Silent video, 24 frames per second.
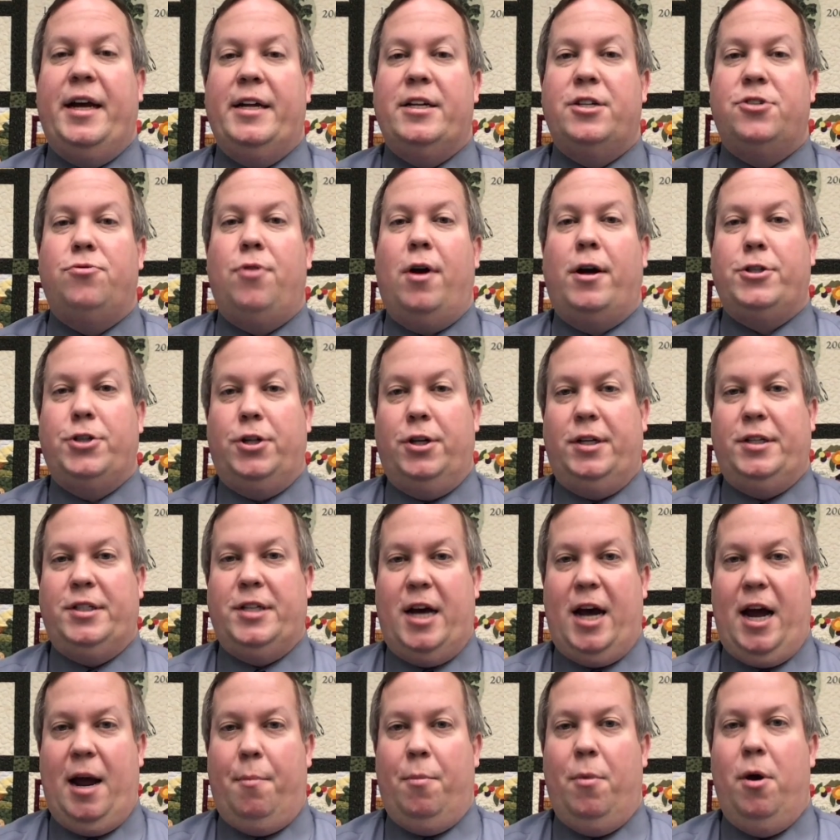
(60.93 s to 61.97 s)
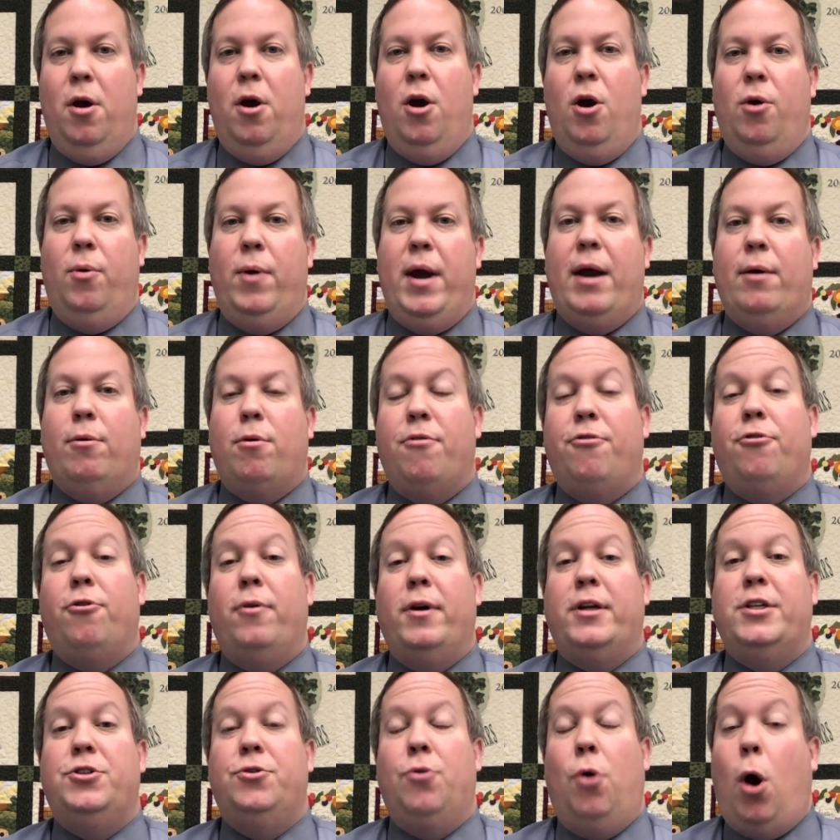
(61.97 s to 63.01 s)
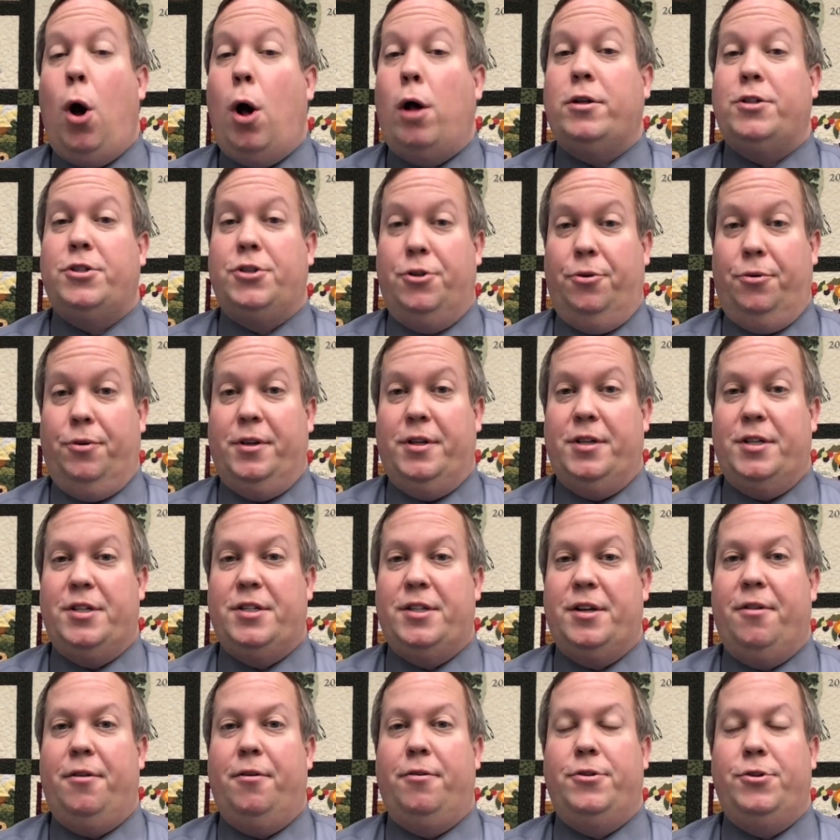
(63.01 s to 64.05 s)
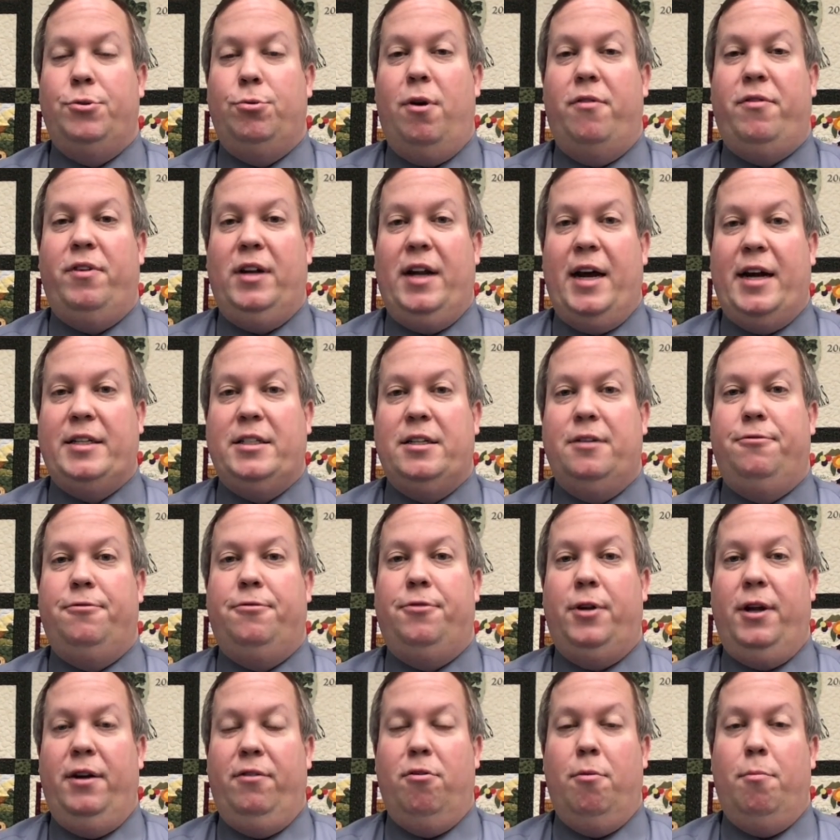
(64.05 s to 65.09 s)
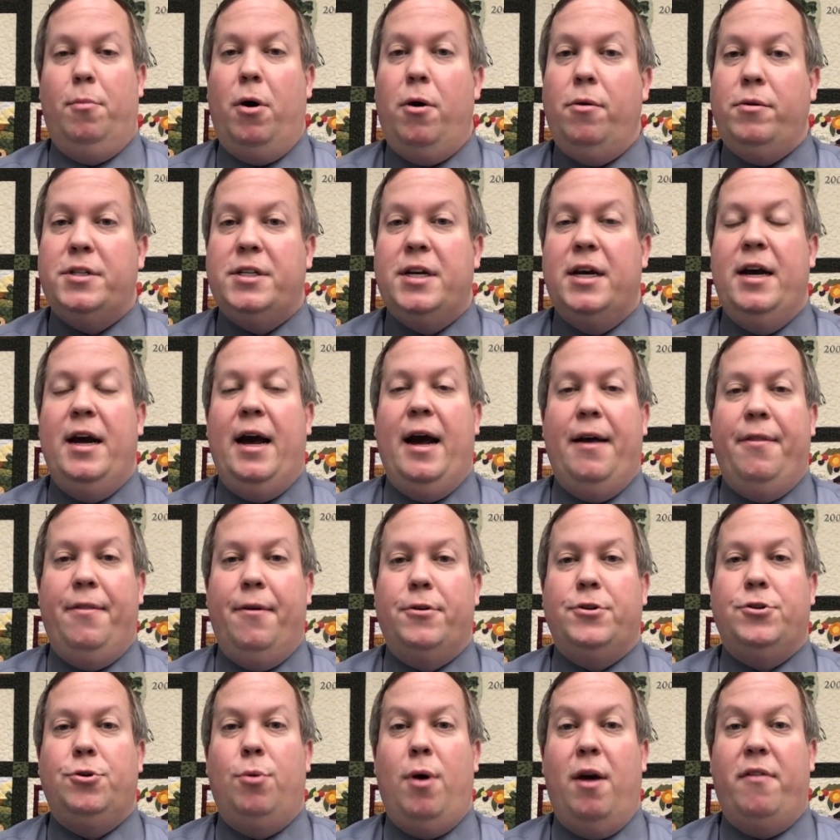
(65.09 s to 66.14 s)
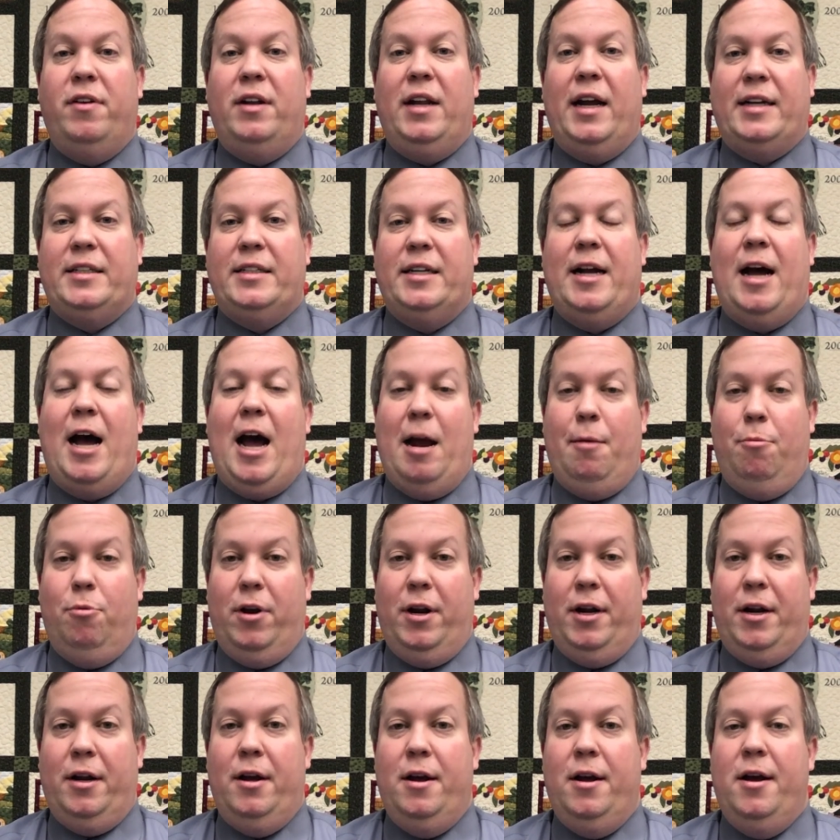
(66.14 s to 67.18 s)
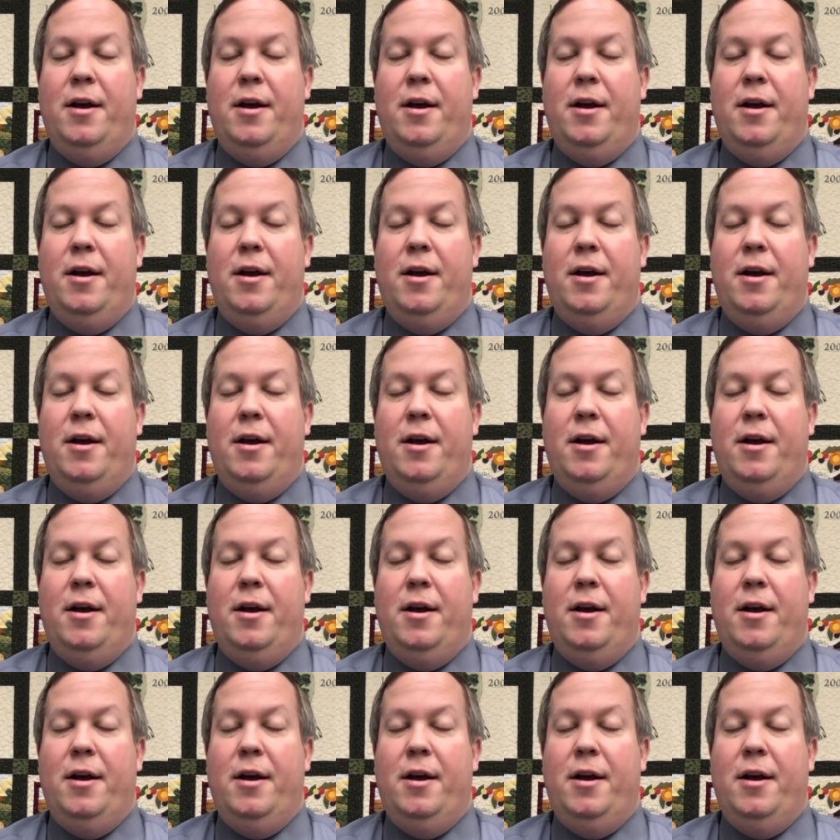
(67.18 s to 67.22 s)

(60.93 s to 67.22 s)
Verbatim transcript: instructional time, we are referring to all students, those who have elected fully remote and those who have elected hybrid.